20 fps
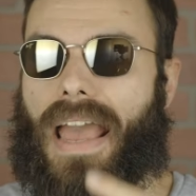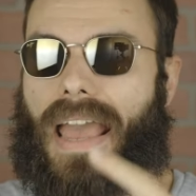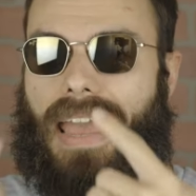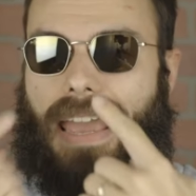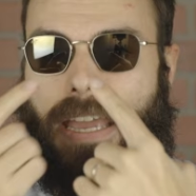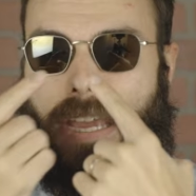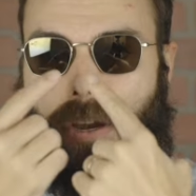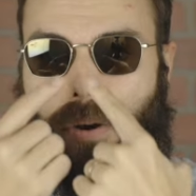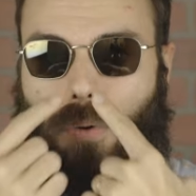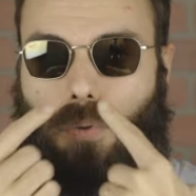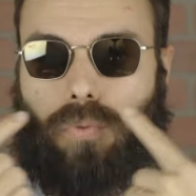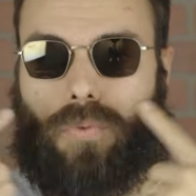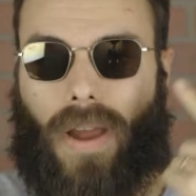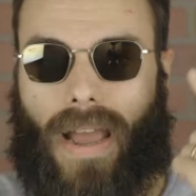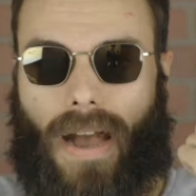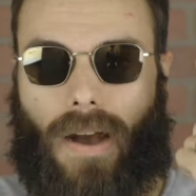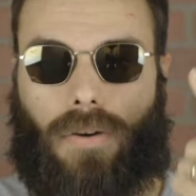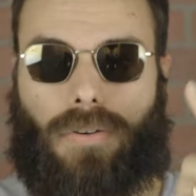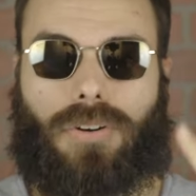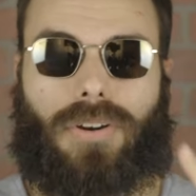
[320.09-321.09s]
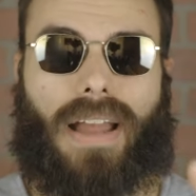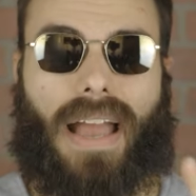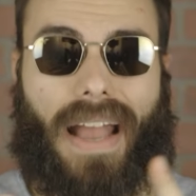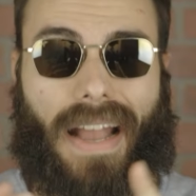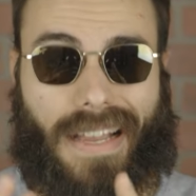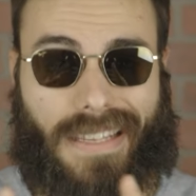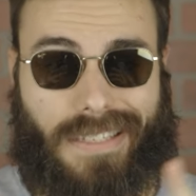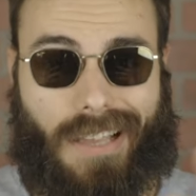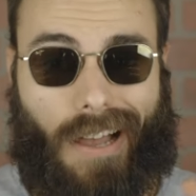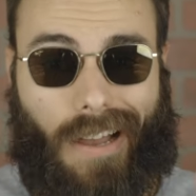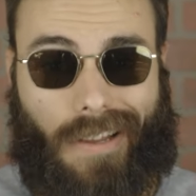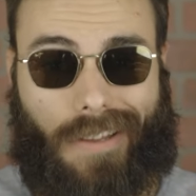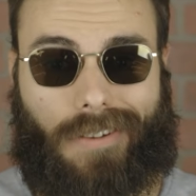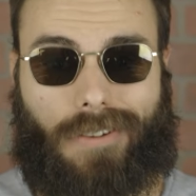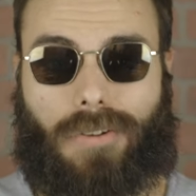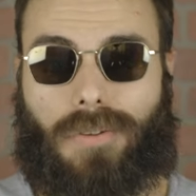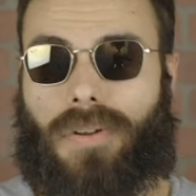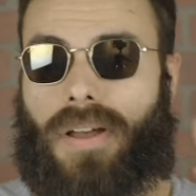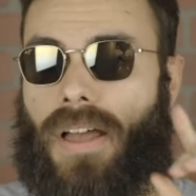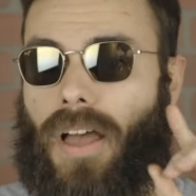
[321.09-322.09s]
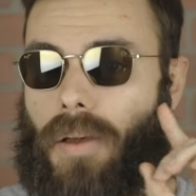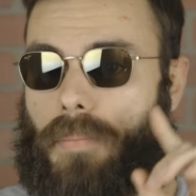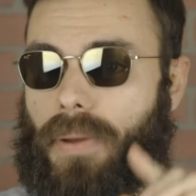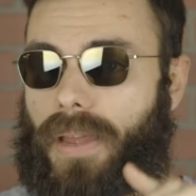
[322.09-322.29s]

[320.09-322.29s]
a round or hexagonal